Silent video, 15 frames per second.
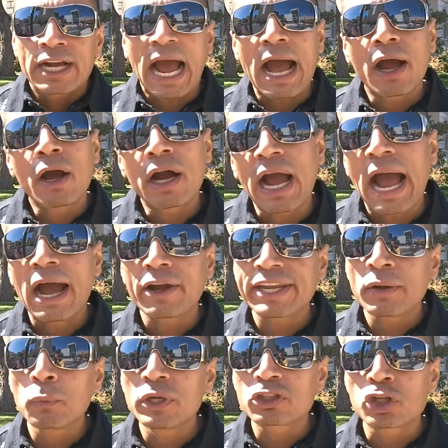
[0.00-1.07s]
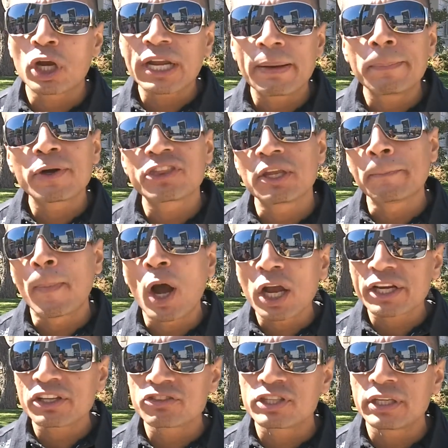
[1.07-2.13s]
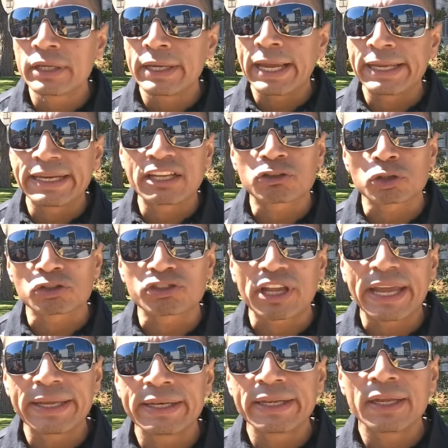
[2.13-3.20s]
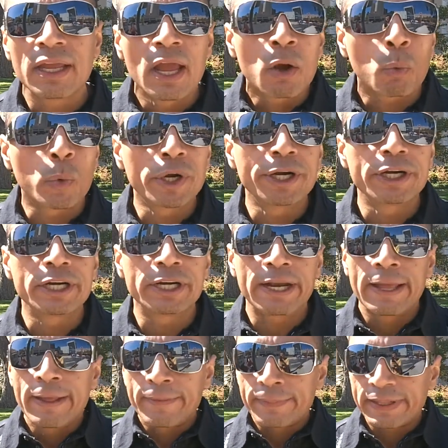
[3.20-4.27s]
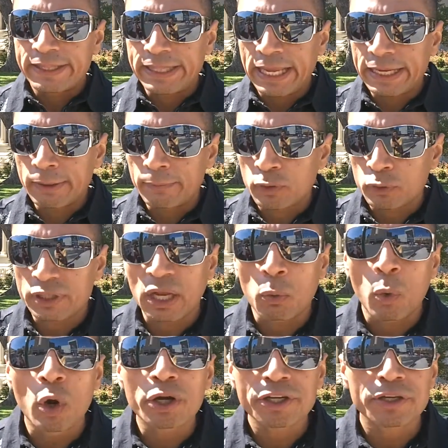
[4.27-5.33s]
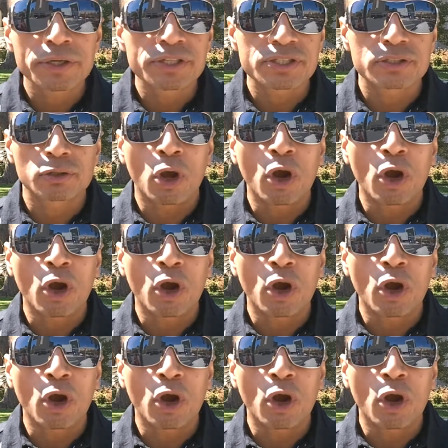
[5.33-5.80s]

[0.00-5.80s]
How can we talk about democracy in a society where the workers